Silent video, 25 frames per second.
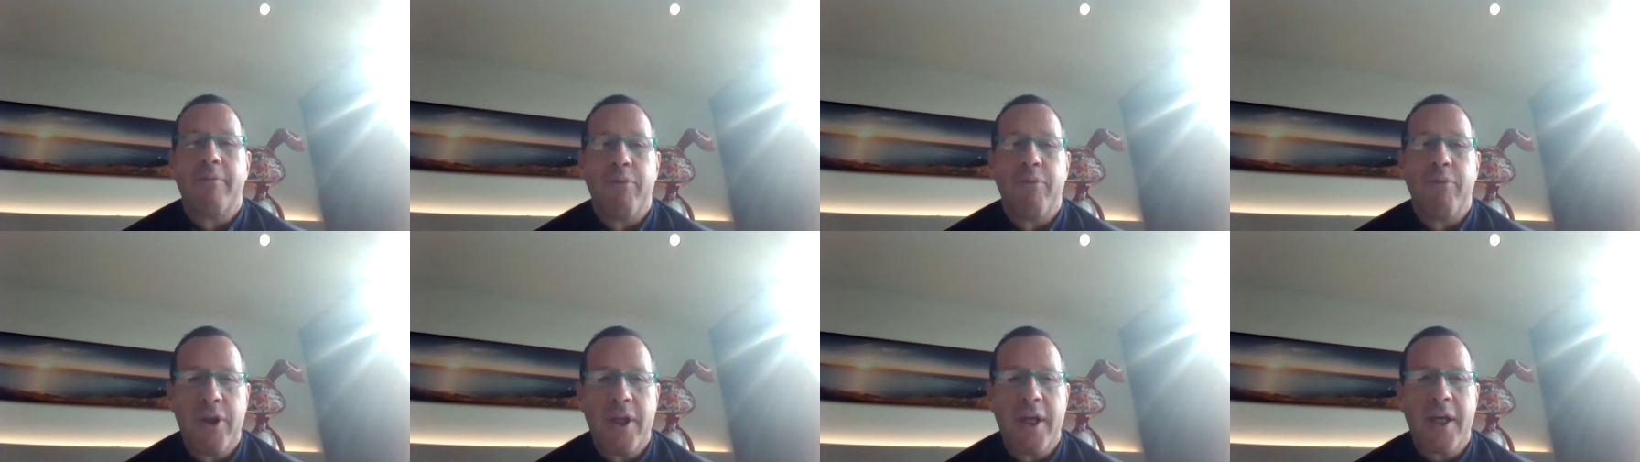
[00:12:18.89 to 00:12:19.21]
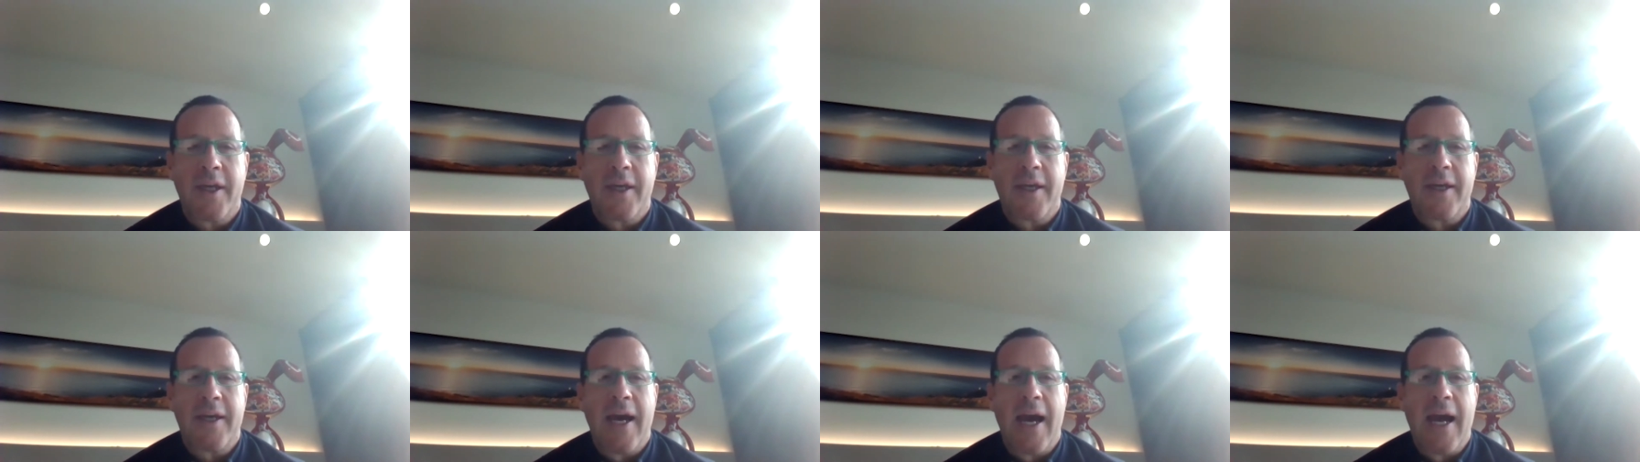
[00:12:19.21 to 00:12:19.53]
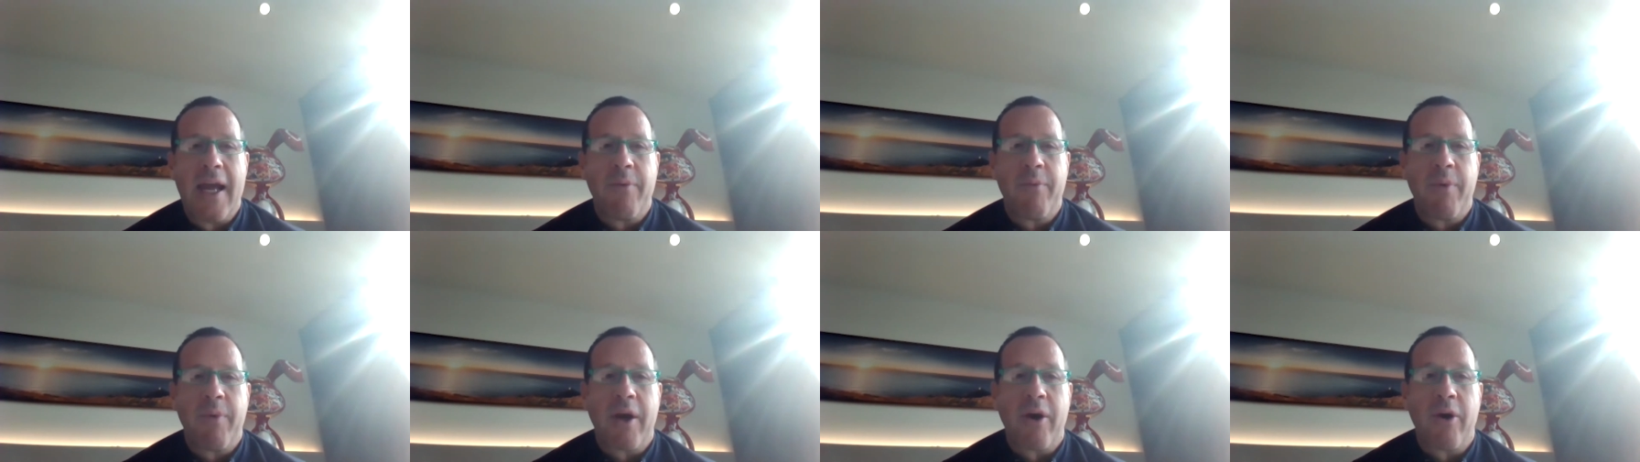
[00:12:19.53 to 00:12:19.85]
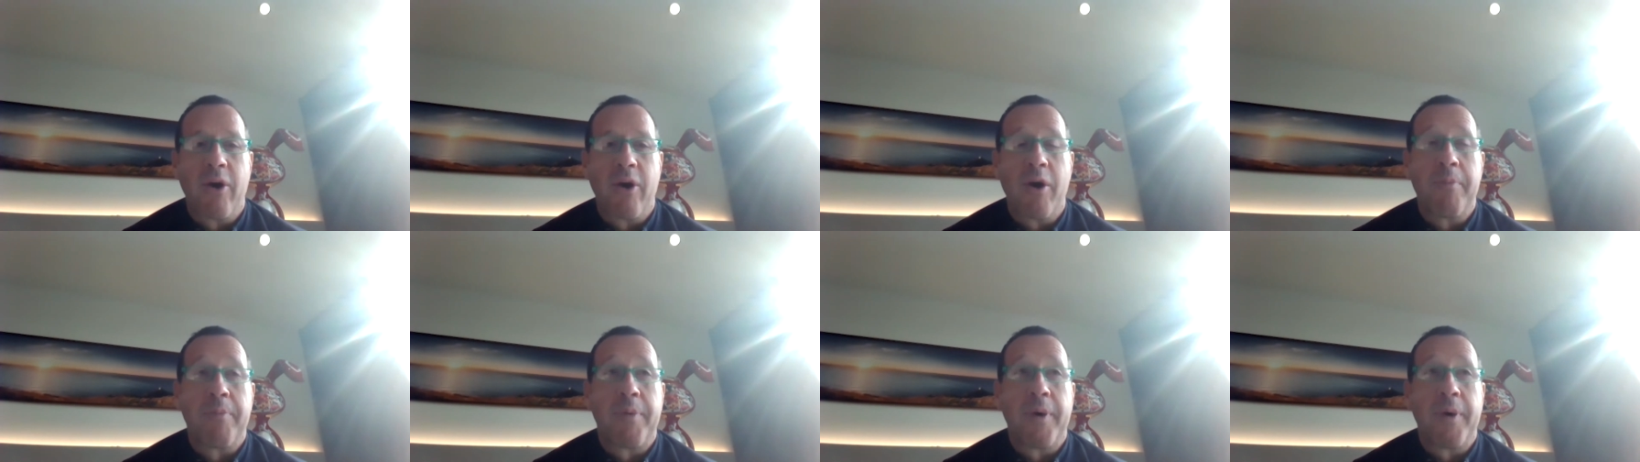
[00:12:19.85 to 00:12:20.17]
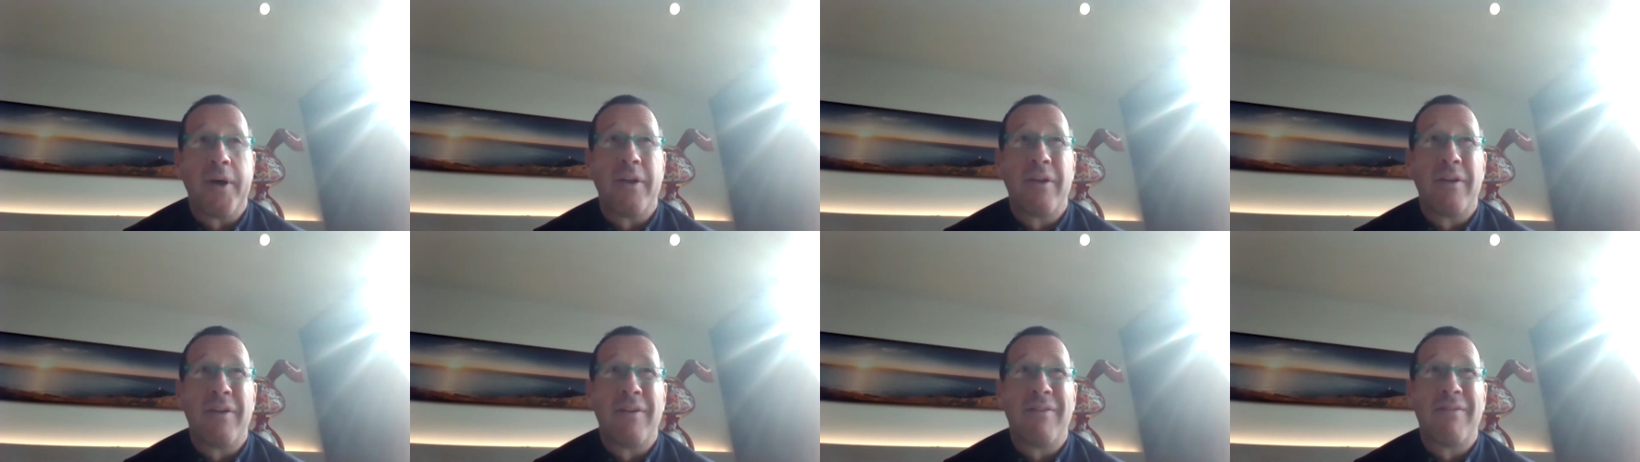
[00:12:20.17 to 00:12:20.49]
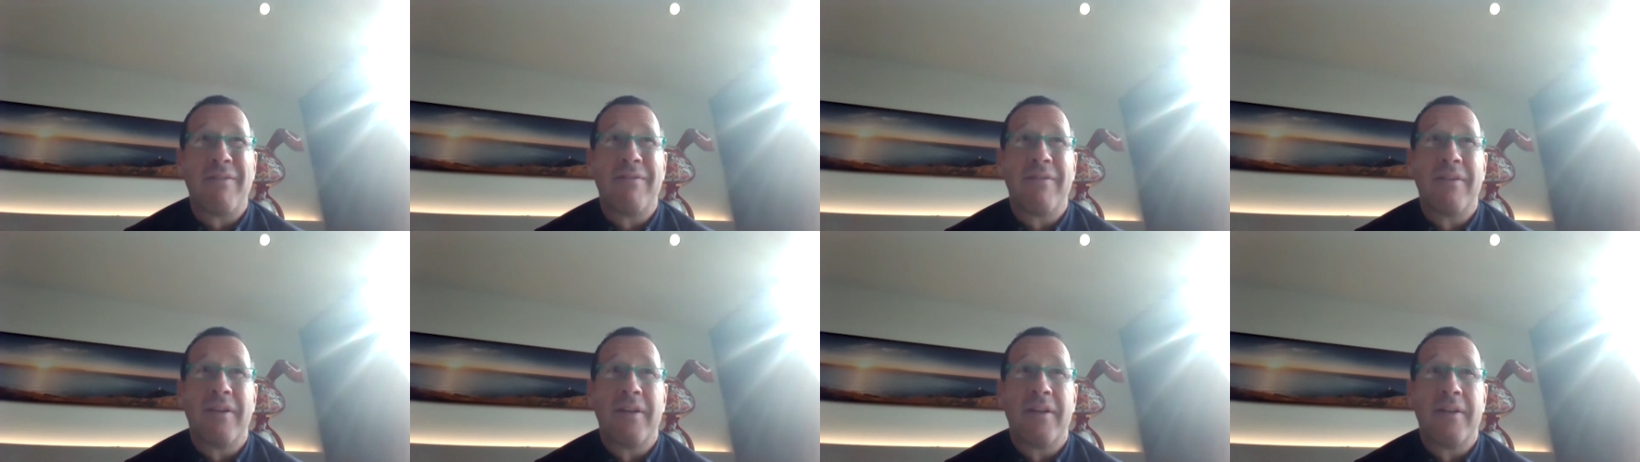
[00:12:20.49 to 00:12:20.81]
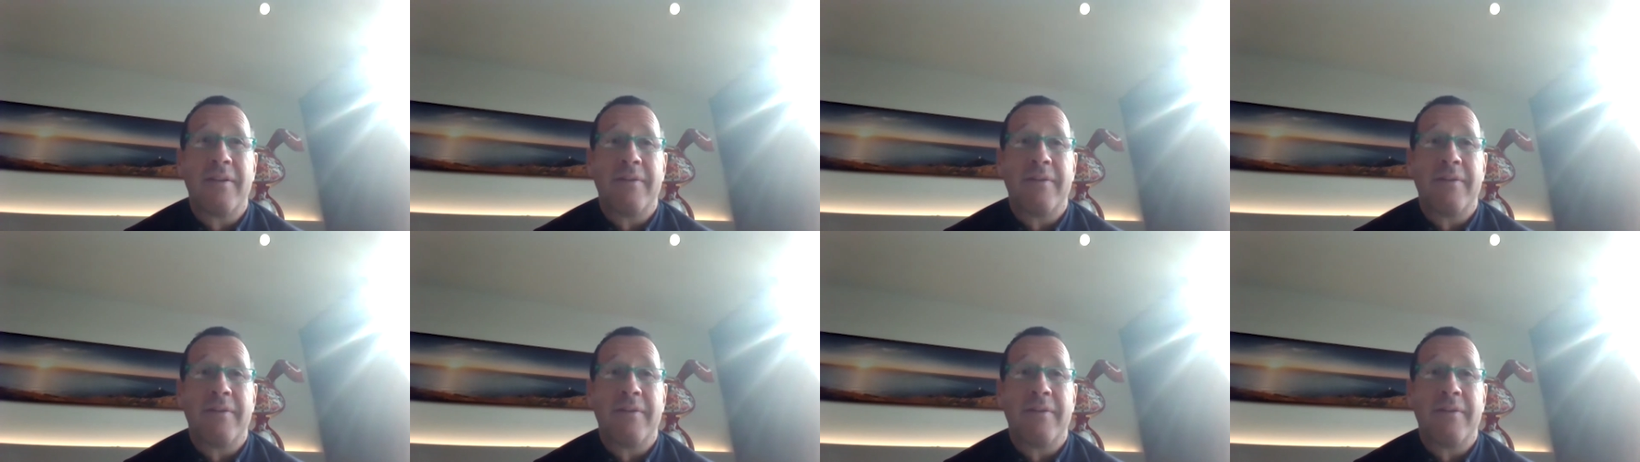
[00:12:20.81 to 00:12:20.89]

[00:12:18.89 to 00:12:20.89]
Munich. And we got open.